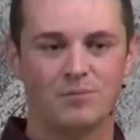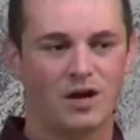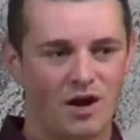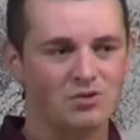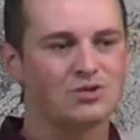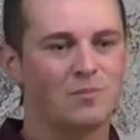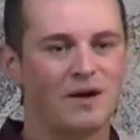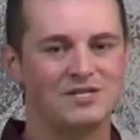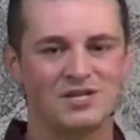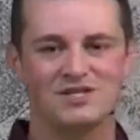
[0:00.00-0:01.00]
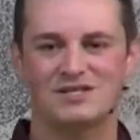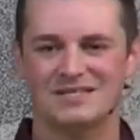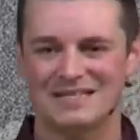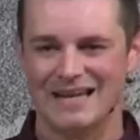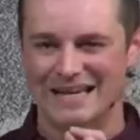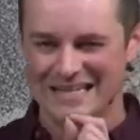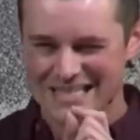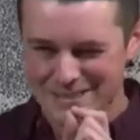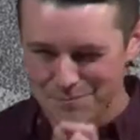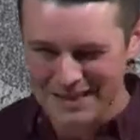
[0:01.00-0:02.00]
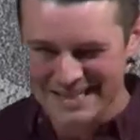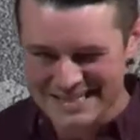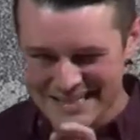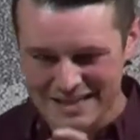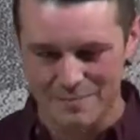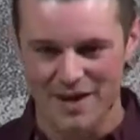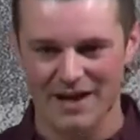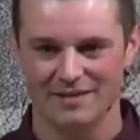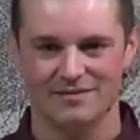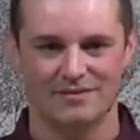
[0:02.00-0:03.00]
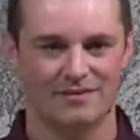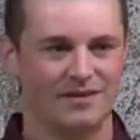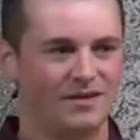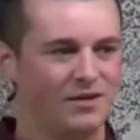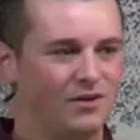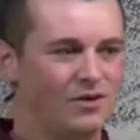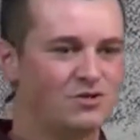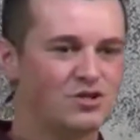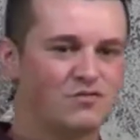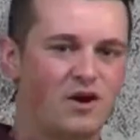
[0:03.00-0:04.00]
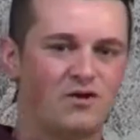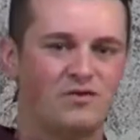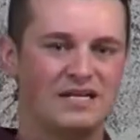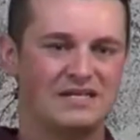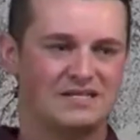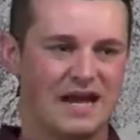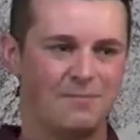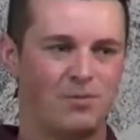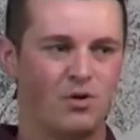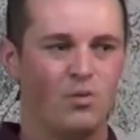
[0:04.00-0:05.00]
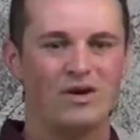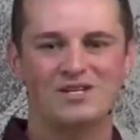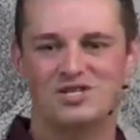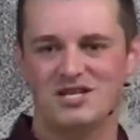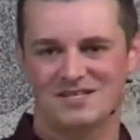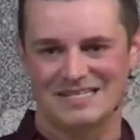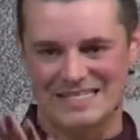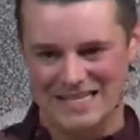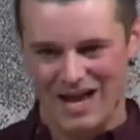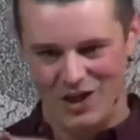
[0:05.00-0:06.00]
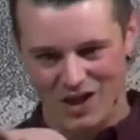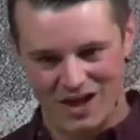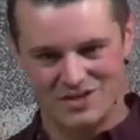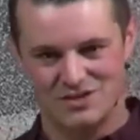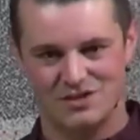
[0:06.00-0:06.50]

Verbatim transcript: but also by Jesus' explicit command. Don't just follow the example. What did Jesus tell us